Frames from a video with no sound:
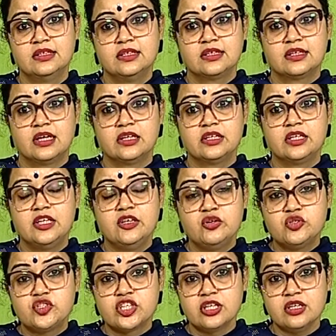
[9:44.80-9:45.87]

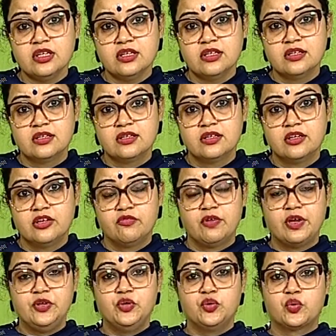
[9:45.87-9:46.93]
conclusion,
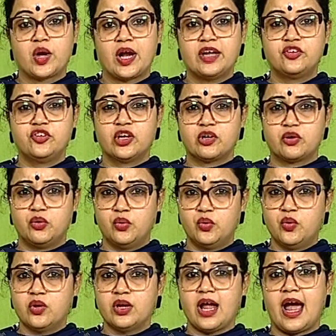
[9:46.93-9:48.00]
when you write your
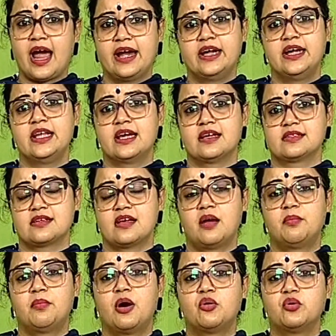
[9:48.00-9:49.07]
own ideas
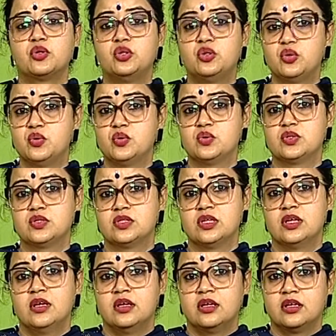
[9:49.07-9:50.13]
about those
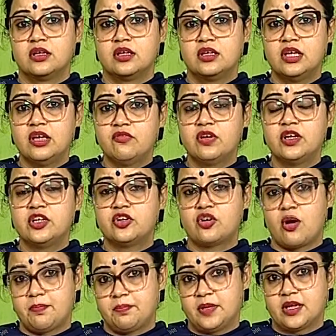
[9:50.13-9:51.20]
given
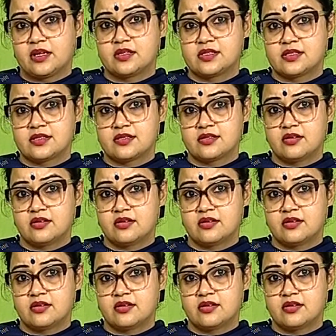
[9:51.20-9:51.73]
topics,